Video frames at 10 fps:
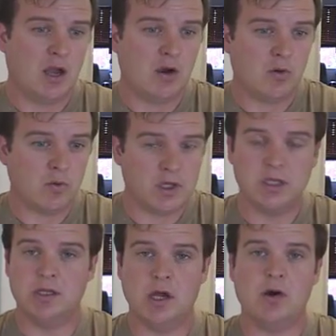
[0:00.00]
we
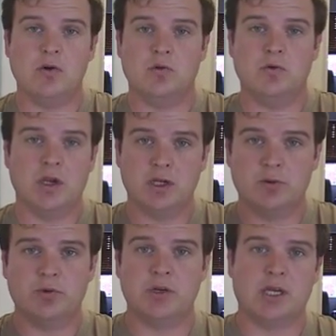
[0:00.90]
know what you're
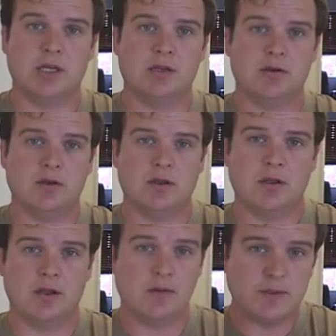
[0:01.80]
putting into it.
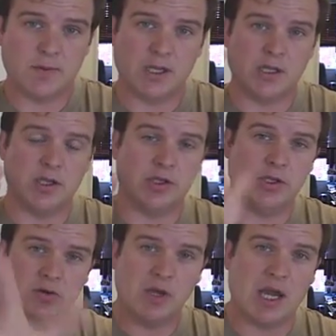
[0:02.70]
I'm speaking to
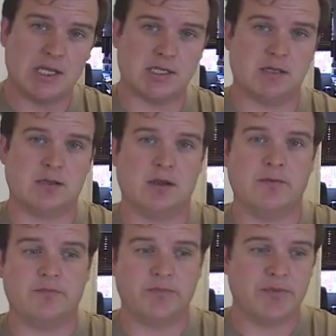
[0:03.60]
you guys out there.
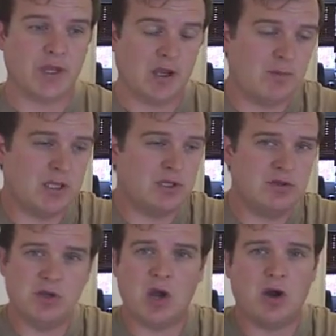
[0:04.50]
I mean, you
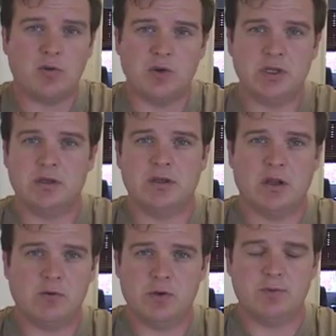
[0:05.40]
know, I
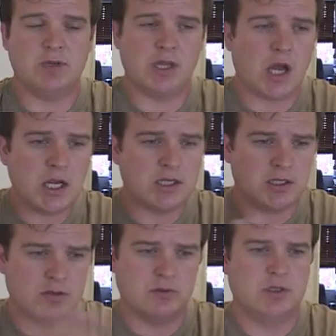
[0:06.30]
wouldn't be lying to
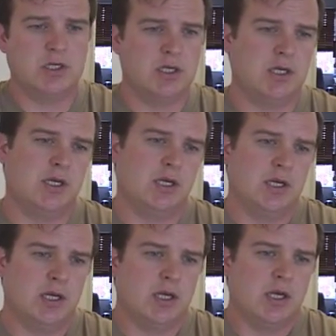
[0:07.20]
you.
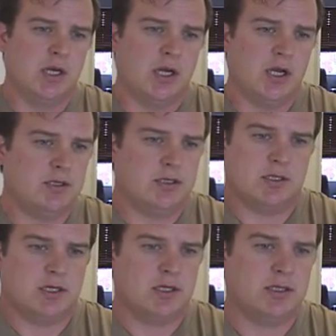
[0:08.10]

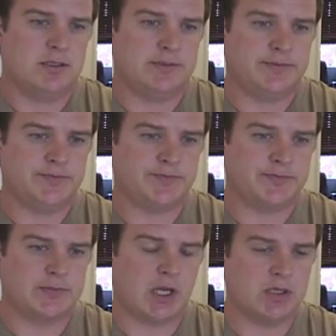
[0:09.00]

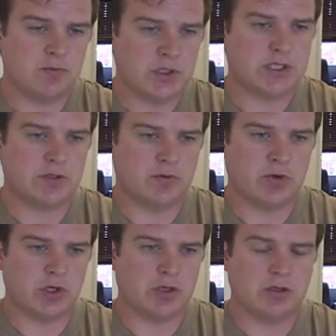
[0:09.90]
I wish it
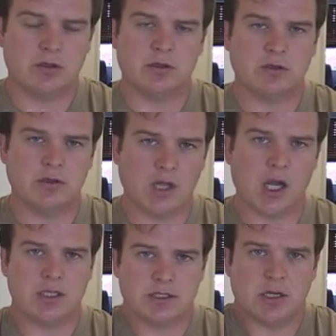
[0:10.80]
were
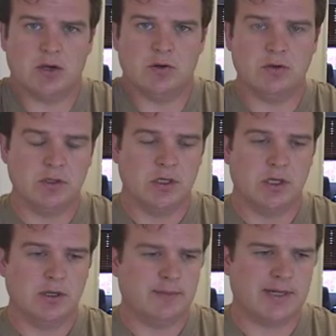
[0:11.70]
not so,
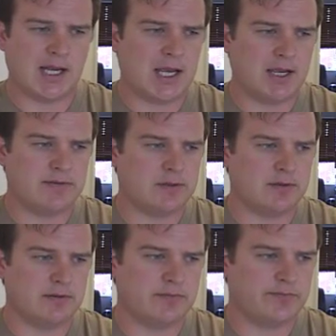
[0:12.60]
but I have
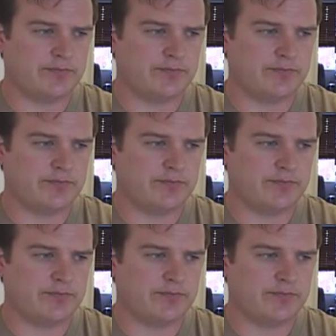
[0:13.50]
to.